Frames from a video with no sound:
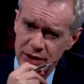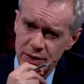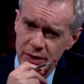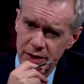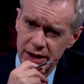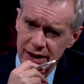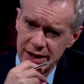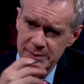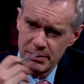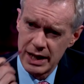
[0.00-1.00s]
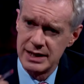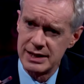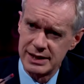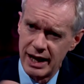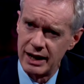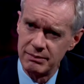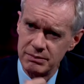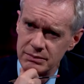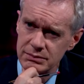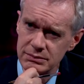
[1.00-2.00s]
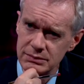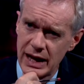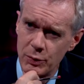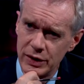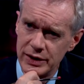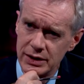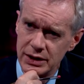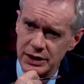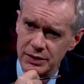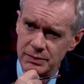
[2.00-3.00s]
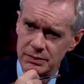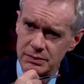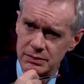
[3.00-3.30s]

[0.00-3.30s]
when you look at his mindset, how worried are you?